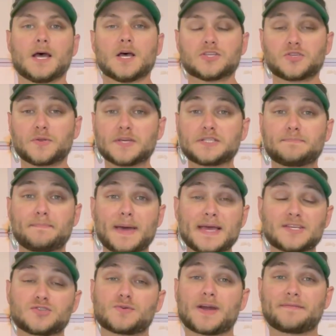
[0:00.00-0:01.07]
So this
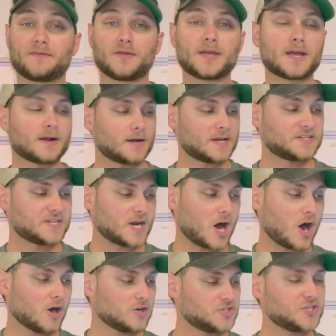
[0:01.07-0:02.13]
base rifle here is an
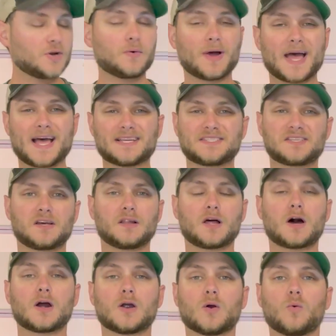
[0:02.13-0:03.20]
Arsenal
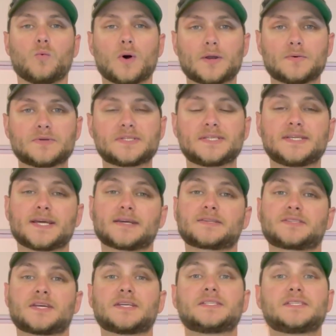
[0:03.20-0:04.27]

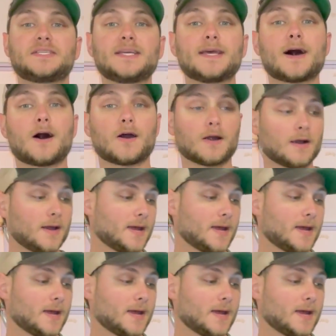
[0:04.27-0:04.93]
SLR106CR.